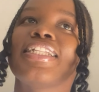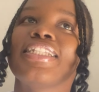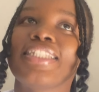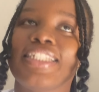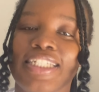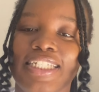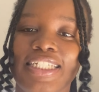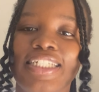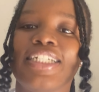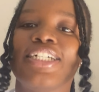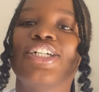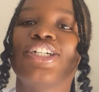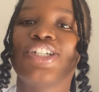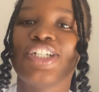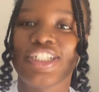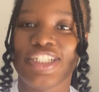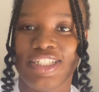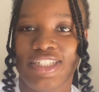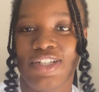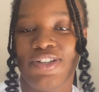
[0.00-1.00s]
the
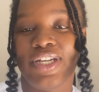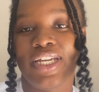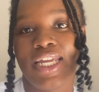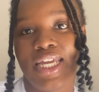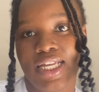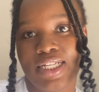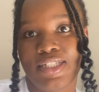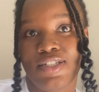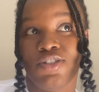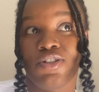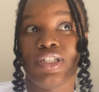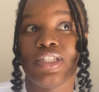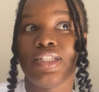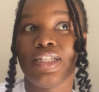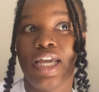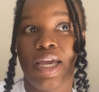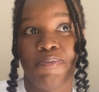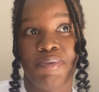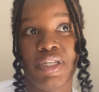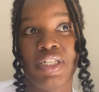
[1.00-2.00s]
registering it, not
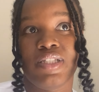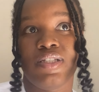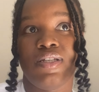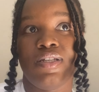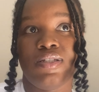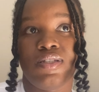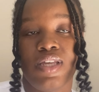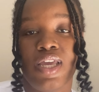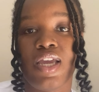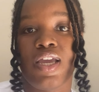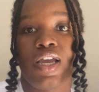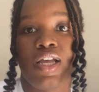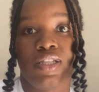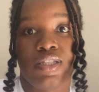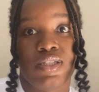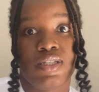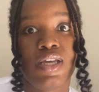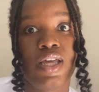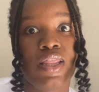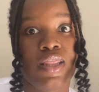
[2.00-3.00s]
CIPC saying
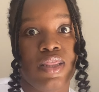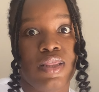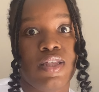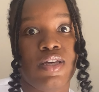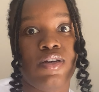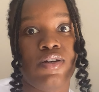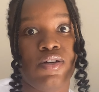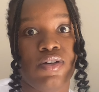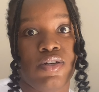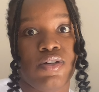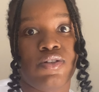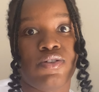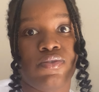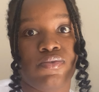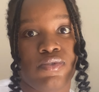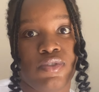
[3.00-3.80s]
it's in the,